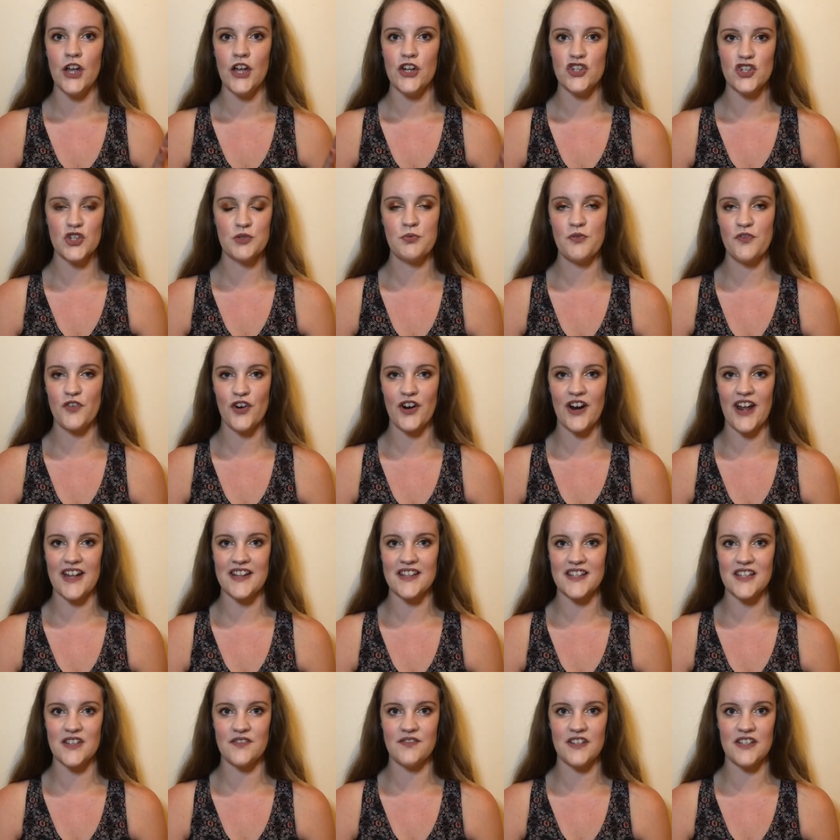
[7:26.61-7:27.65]
Just before I
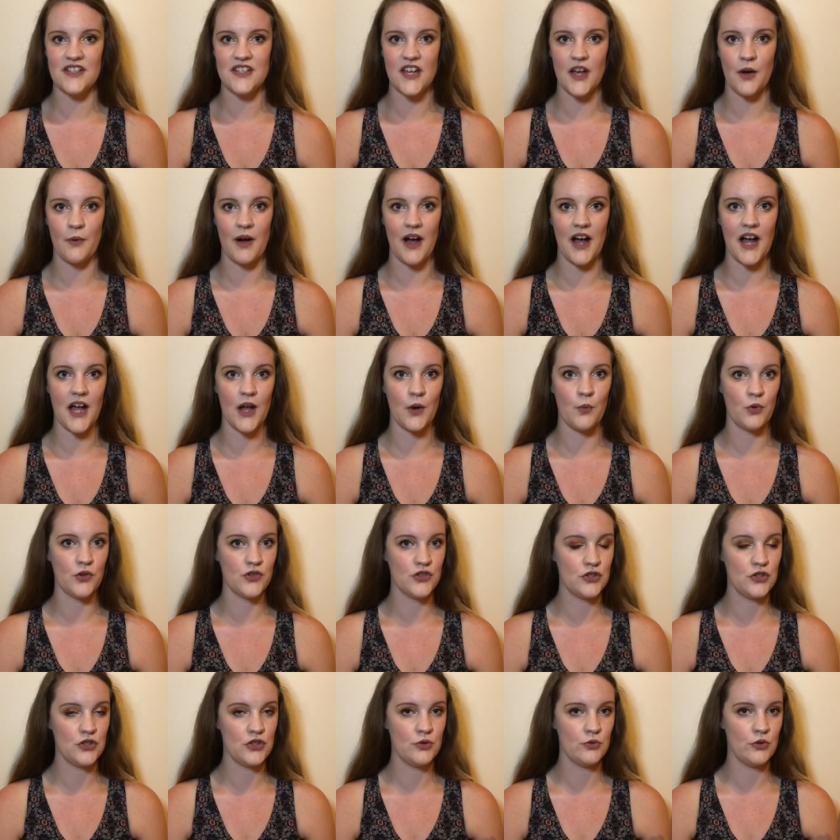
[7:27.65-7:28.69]
end the video, I
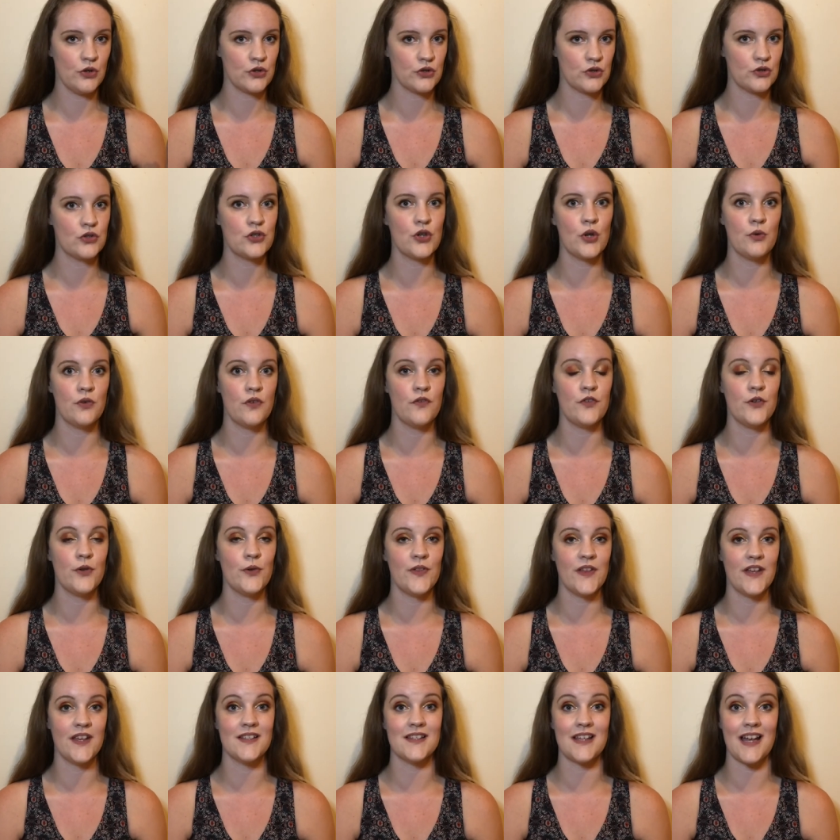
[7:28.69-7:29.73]
wanted to also show you a few
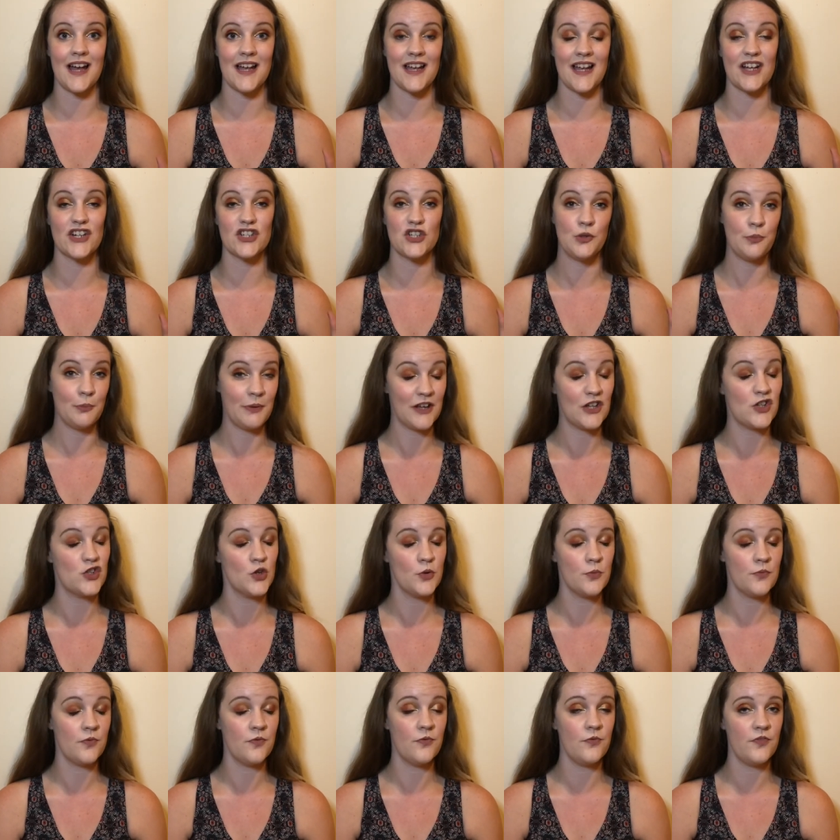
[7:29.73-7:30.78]
things that I actually picked
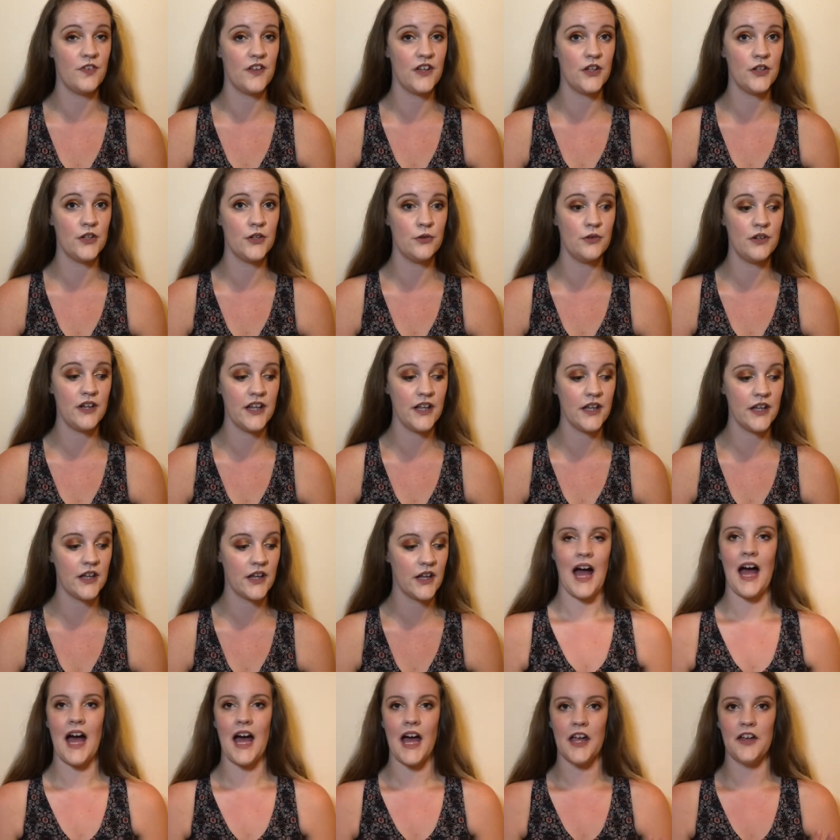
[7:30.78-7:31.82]
up from Feel Unique.
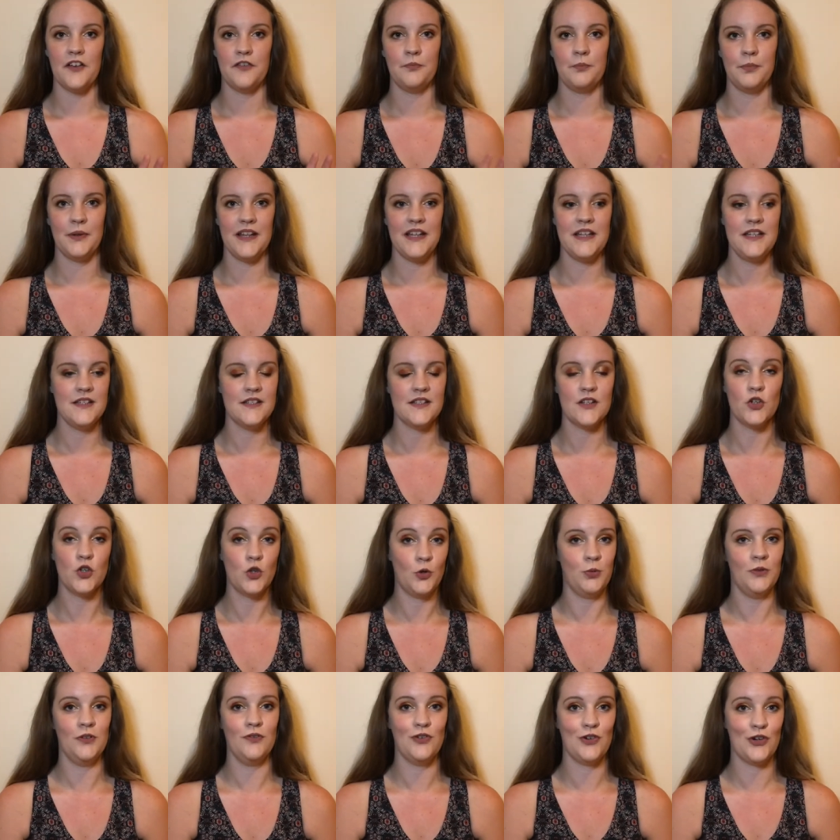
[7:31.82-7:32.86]
I've placed a
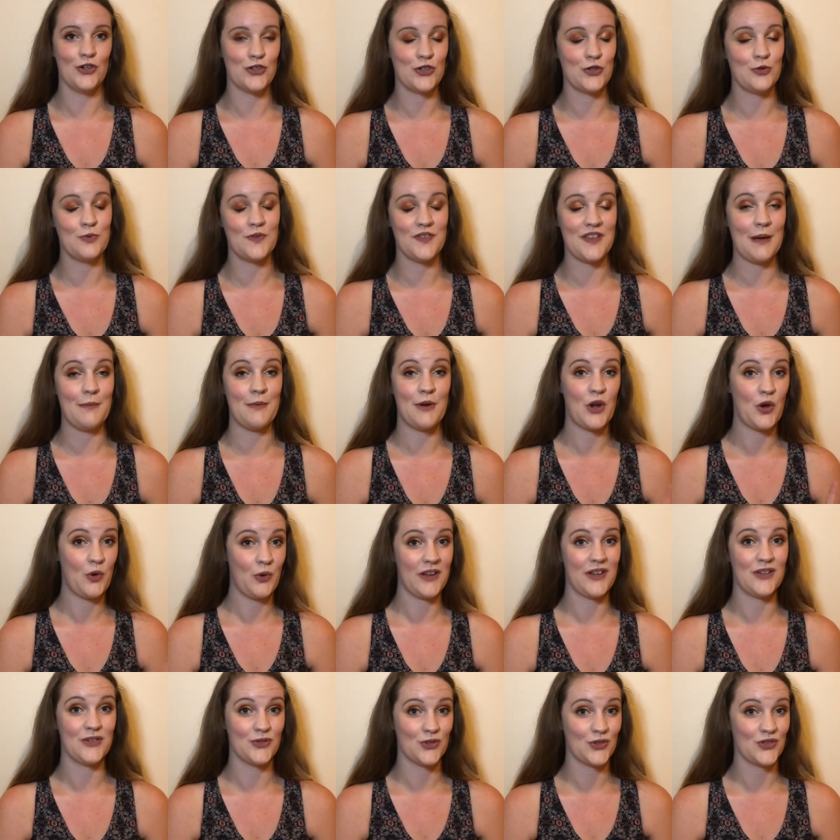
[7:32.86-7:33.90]
couple of orders with them in
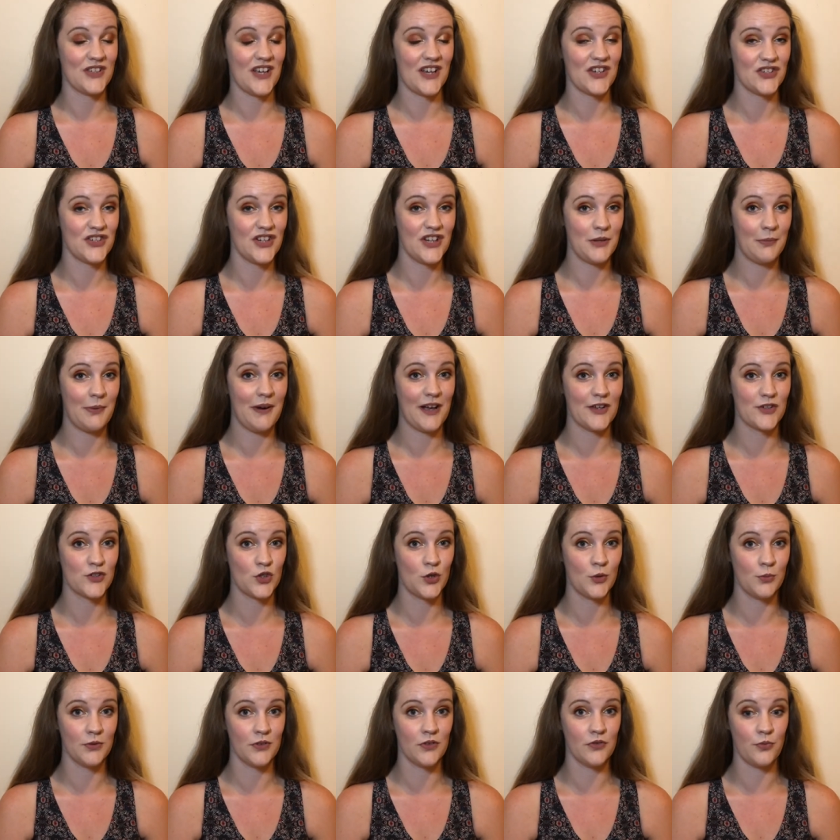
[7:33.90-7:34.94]
quick succession in the past
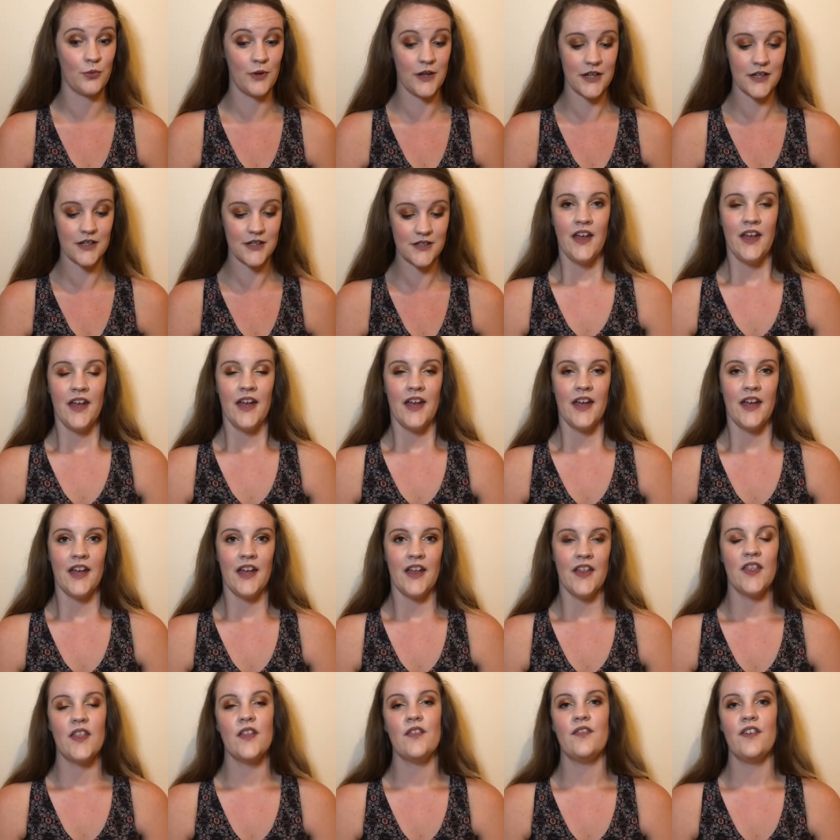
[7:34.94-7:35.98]
couple of weeks.
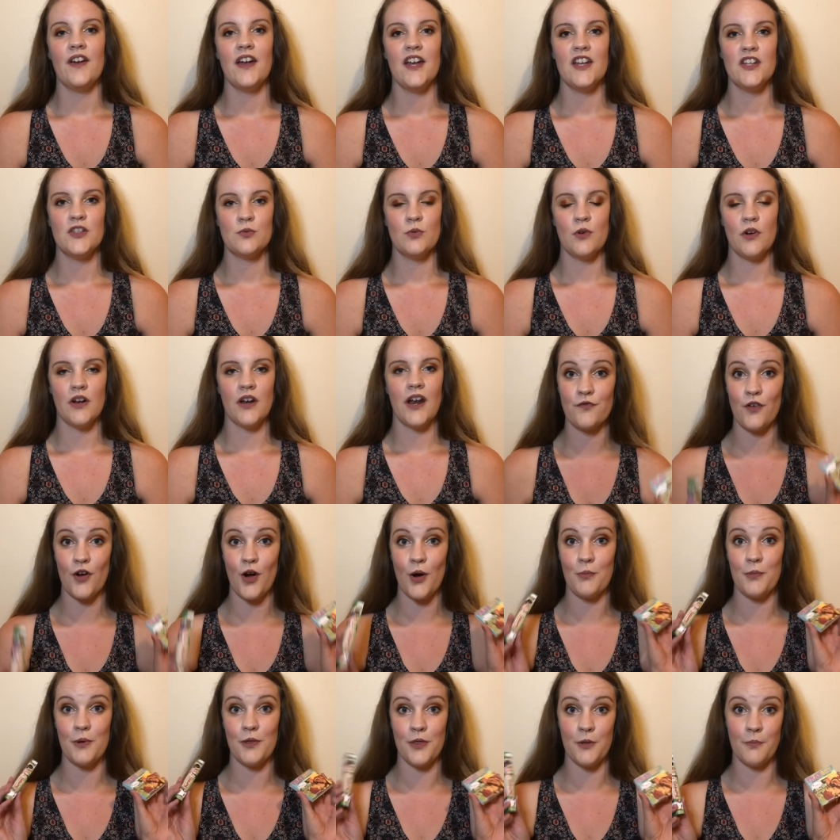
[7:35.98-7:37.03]
The first one
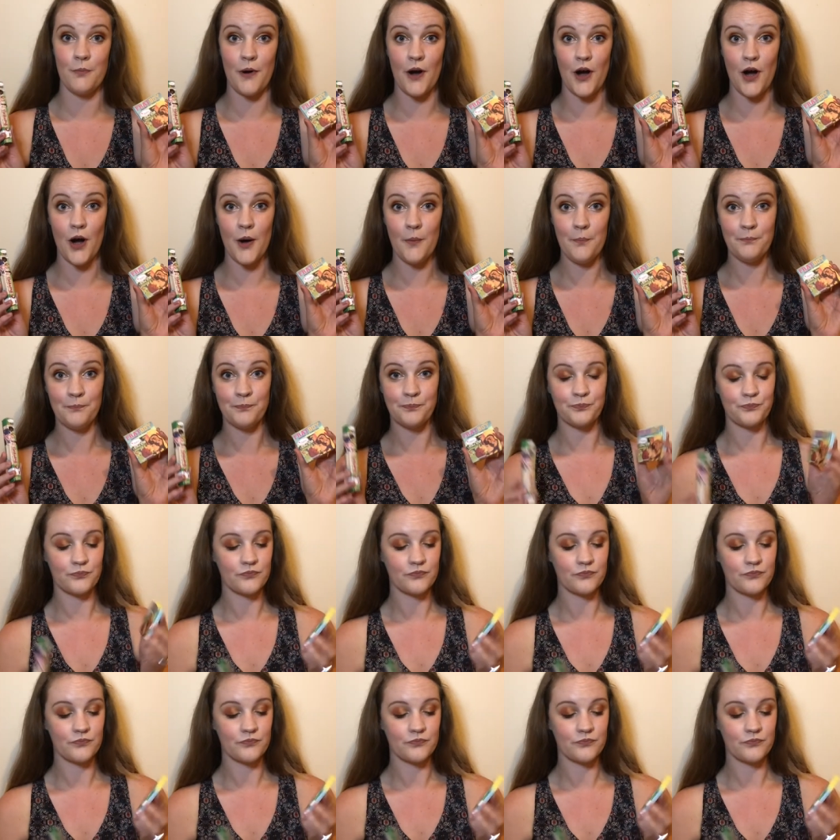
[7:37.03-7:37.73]
from The Balm.